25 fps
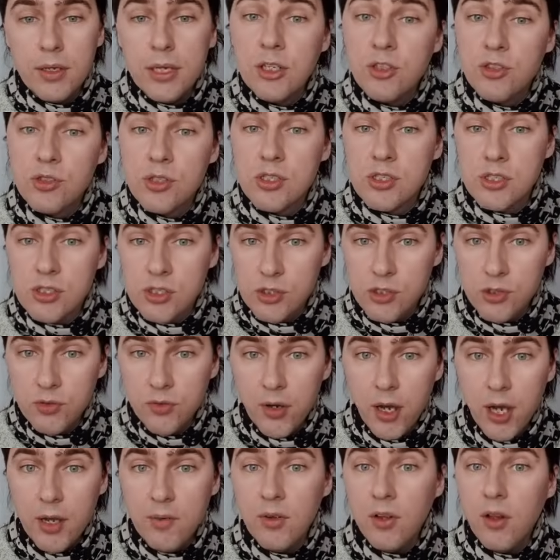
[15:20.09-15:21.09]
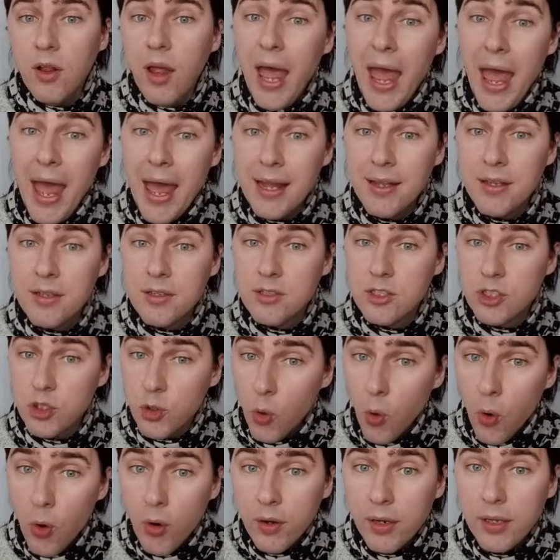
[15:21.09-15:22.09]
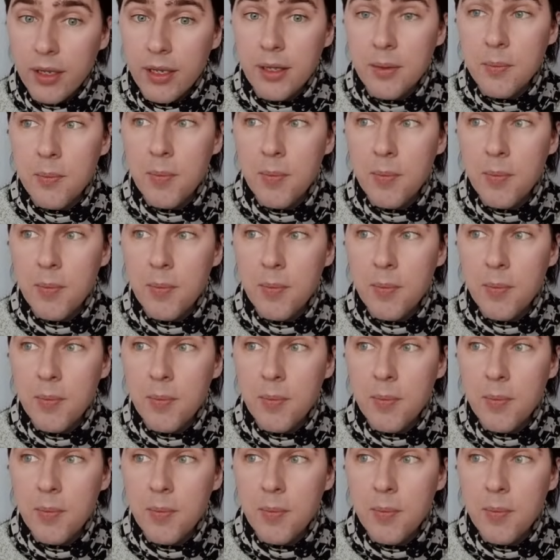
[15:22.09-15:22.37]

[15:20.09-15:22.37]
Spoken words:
interesting survival and scoring